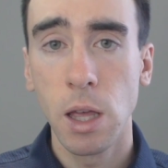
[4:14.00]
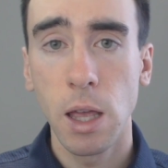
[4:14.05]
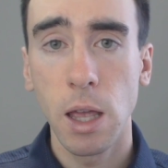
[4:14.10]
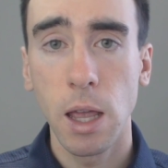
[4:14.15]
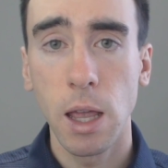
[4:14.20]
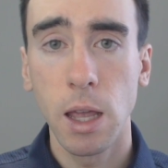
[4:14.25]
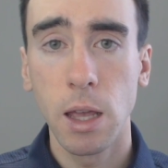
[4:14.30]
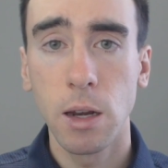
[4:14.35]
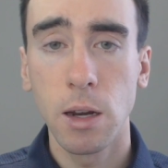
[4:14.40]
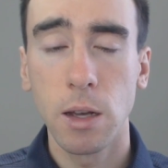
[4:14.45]

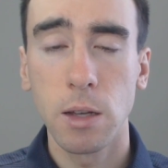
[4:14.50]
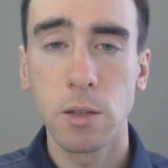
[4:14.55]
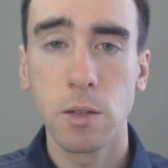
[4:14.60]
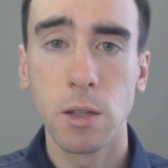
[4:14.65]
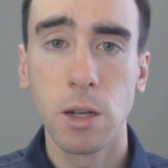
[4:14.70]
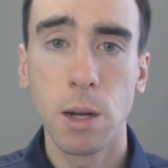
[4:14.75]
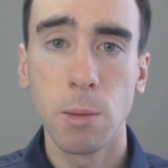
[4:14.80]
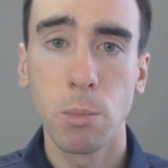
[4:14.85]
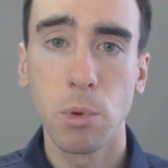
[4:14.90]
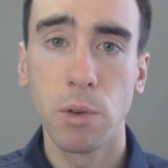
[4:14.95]
and as the
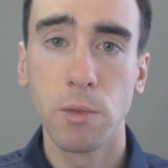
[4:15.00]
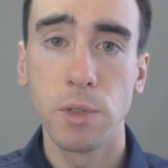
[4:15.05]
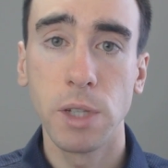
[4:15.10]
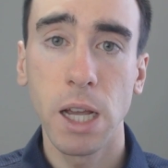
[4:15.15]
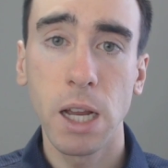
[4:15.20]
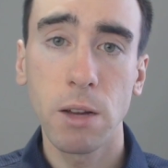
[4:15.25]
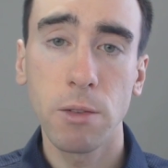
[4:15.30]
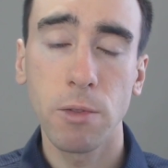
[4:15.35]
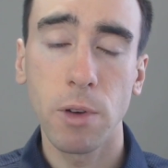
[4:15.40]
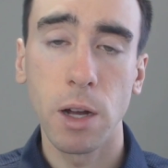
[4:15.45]
number of data
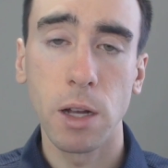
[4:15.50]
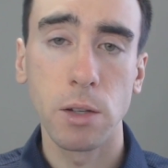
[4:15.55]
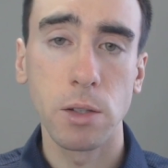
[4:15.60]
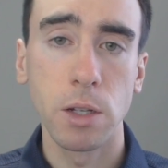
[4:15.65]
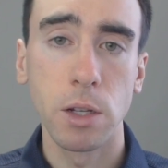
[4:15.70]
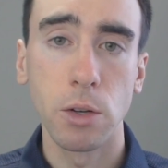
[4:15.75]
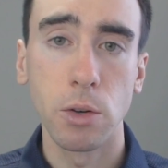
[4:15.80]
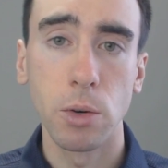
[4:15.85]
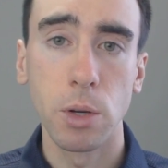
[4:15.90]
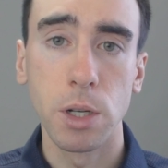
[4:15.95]
files
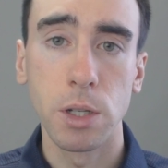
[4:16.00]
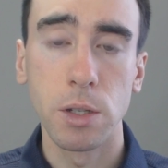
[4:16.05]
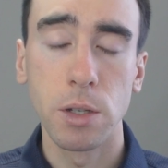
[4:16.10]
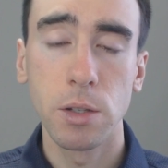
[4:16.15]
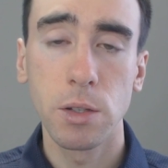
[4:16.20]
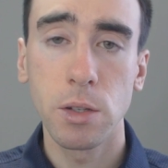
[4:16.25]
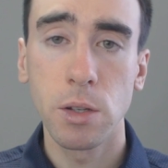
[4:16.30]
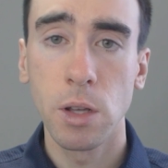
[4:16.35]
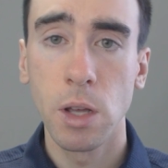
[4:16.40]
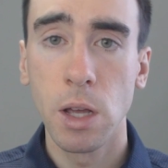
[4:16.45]

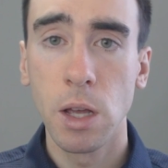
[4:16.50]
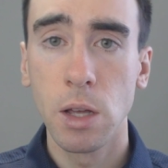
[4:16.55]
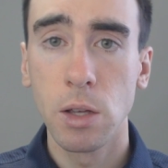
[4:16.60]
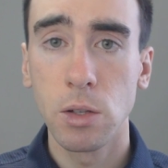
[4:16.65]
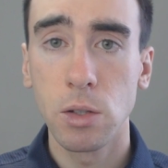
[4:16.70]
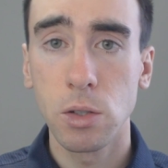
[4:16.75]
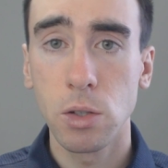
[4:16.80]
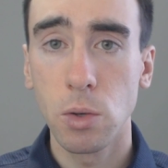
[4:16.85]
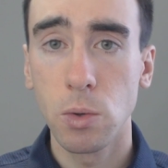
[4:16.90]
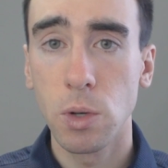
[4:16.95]
increases,
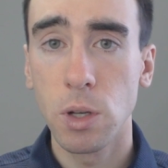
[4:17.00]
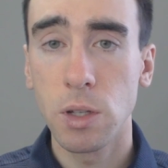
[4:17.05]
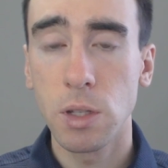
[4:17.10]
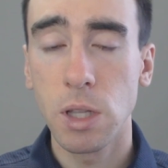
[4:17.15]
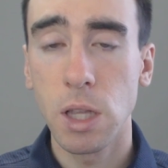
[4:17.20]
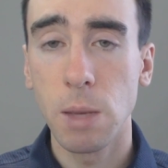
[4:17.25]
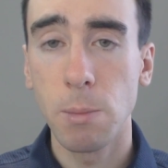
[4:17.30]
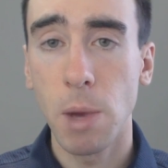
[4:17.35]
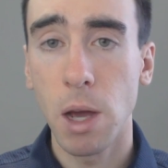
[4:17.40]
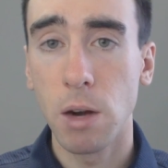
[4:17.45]
so does the
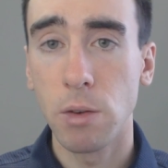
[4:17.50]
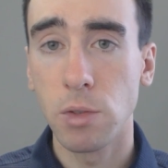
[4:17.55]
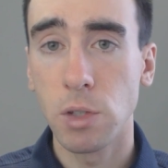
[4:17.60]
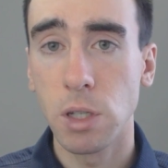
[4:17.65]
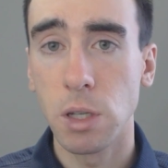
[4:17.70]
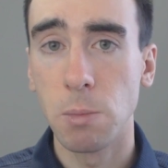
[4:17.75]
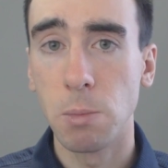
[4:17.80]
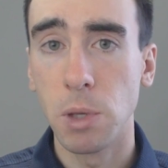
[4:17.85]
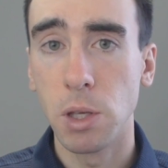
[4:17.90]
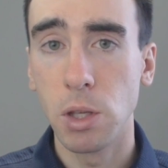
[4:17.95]
amount of
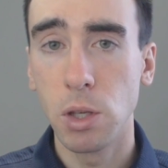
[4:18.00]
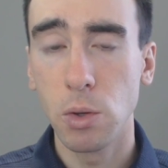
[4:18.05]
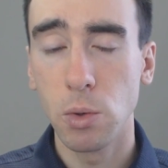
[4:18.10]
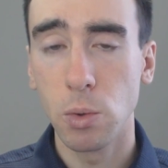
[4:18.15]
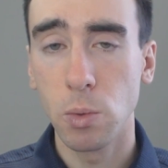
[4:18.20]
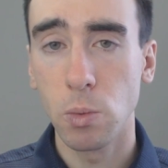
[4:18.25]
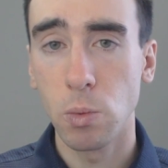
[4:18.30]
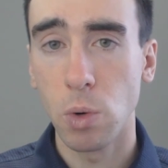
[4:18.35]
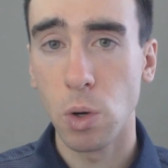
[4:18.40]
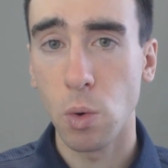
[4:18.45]
CPU
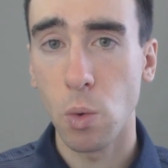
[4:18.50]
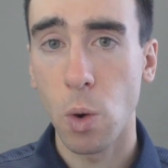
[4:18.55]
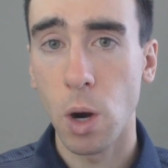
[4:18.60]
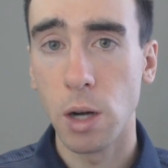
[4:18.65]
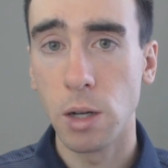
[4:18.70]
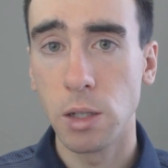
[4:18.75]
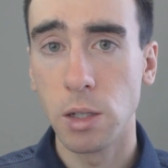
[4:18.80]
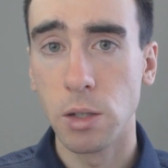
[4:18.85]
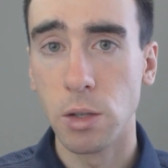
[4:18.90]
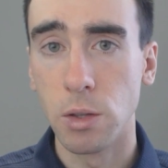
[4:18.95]
required
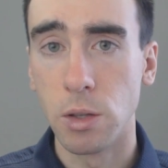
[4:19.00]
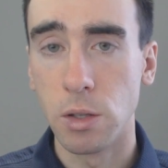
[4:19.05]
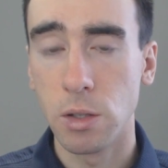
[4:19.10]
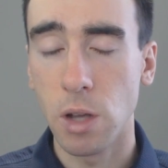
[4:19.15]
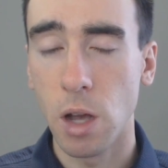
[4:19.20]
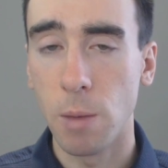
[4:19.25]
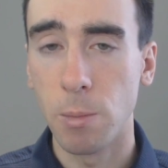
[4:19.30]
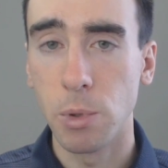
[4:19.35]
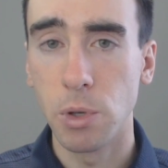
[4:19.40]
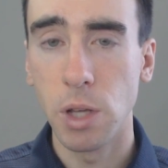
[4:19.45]
to do this
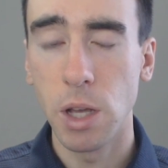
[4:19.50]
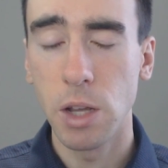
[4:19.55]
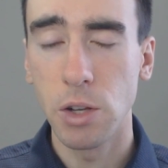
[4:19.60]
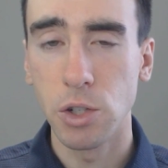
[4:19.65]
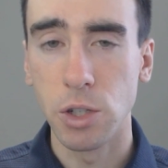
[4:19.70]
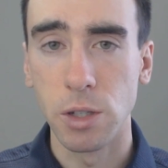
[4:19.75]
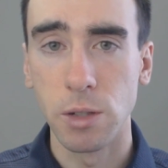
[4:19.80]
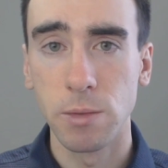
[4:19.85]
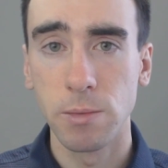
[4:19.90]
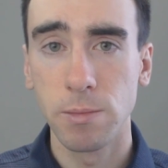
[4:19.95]

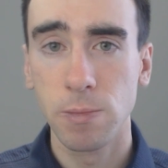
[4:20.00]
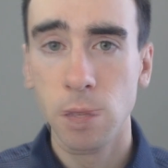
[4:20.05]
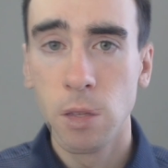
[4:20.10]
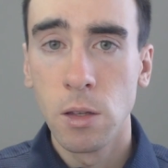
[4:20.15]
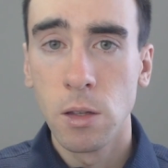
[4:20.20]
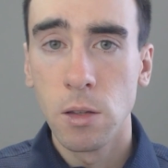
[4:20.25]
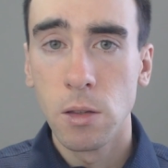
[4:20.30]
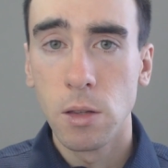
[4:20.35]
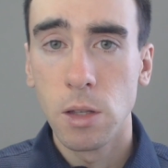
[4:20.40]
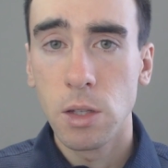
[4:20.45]
computation.
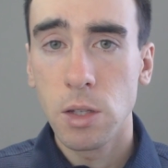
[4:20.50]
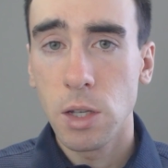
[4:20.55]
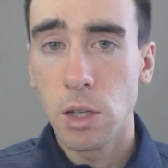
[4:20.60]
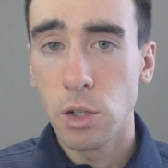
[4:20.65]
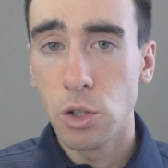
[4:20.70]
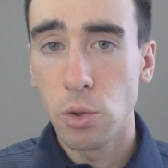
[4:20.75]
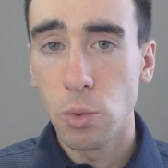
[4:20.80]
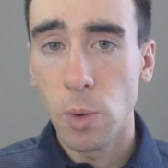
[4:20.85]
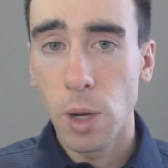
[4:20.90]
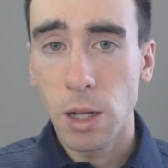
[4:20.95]
This can
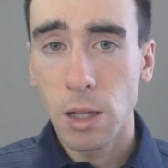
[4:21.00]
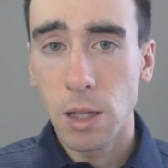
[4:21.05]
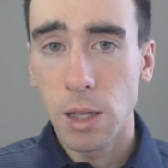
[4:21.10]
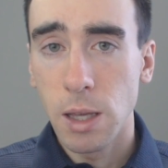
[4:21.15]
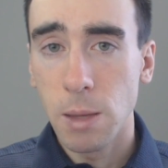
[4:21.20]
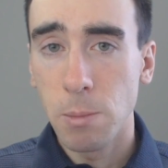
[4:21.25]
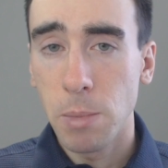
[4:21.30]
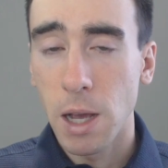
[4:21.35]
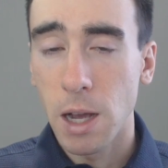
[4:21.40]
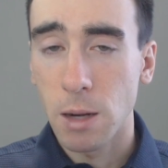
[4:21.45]
directly
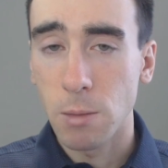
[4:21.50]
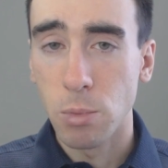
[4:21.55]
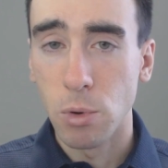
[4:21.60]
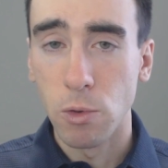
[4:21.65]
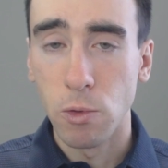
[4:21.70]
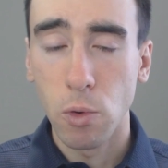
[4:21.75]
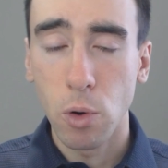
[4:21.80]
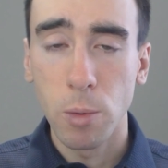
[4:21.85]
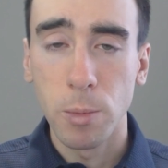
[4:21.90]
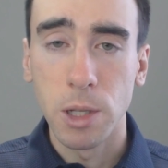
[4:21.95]
impact
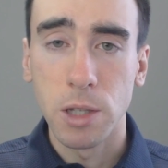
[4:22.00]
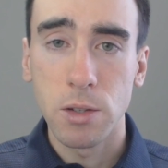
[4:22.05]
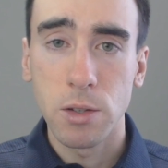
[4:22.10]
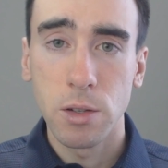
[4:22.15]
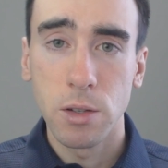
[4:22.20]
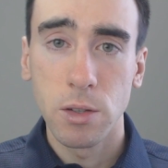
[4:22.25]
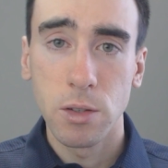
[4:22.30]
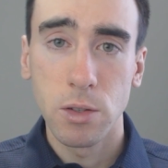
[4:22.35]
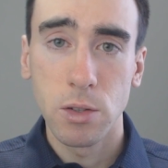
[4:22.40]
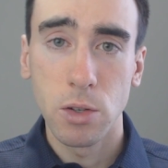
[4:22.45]
performance,
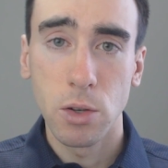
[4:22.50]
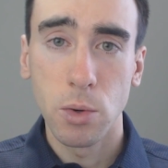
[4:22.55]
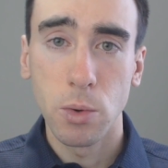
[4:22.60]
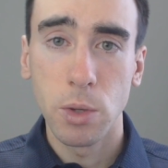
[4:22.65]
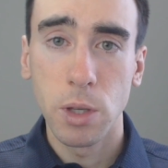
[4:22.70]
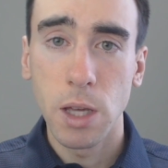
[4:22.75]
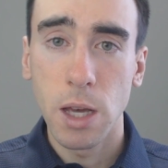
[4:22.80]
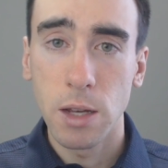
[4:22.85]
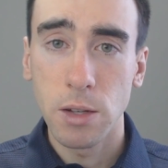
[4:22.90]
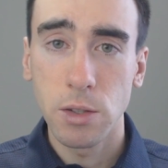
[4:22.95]
so
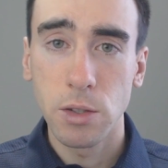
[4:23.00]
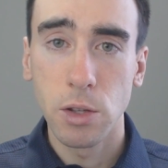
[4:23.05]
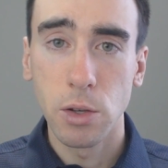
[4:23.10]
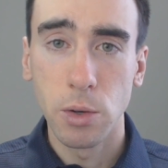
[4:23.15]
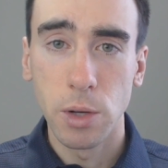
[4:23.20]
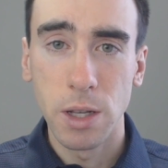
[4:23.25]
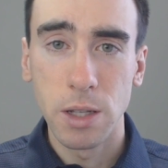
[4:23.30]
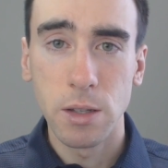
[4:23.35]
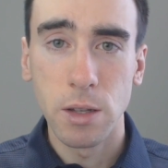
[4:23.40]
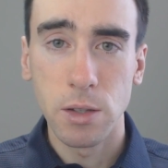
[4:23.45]
yes, there
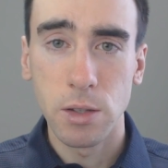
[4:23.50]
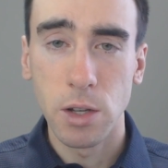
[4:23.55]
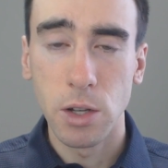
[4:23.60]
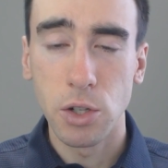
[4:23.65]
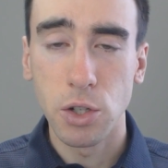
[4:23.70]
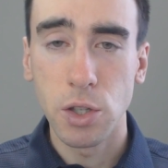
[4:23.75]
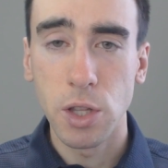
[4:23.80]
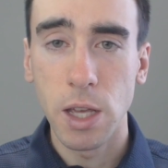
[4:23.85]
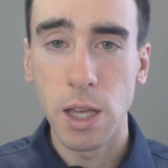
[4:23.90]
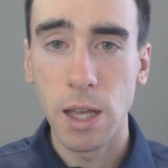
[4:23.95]
is a such
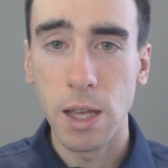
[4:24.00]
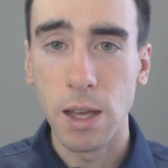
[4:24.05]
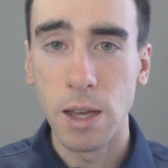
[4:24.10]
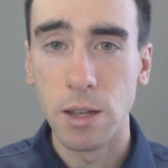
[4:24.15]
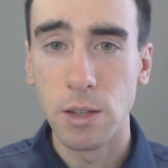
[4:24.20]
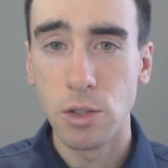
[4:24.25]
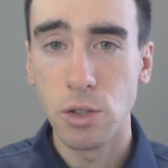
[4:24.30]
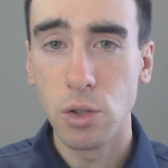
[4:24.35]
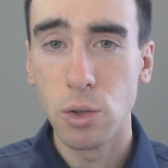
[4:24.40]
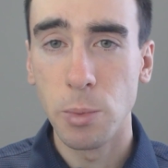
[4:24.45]
thing as
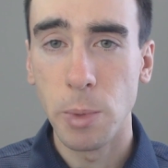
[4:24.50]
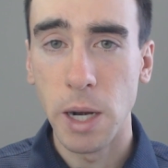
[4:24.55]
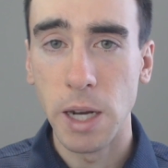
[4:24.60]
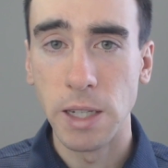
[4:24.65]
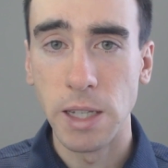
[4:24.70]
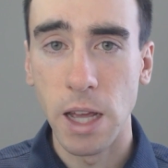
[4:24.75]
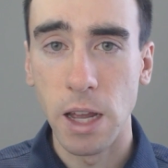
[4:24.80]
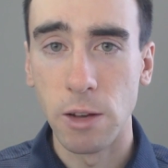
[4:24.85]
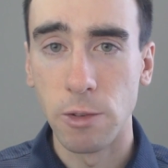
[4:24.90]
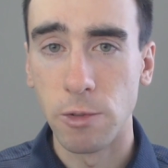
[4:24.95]
too many
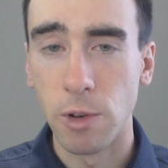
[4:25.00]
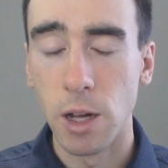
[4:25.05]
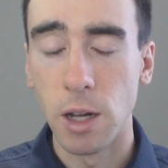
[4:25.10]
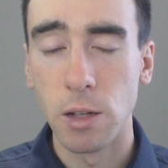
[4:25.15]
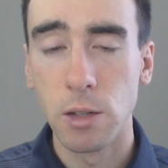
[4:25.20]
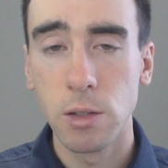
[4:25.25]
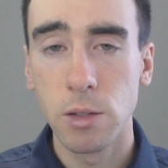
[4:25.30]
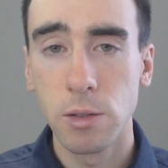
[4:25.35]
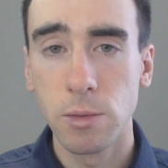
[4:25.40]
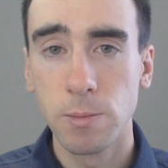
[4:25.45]
data
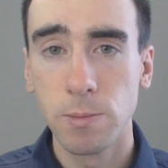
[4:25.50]
files.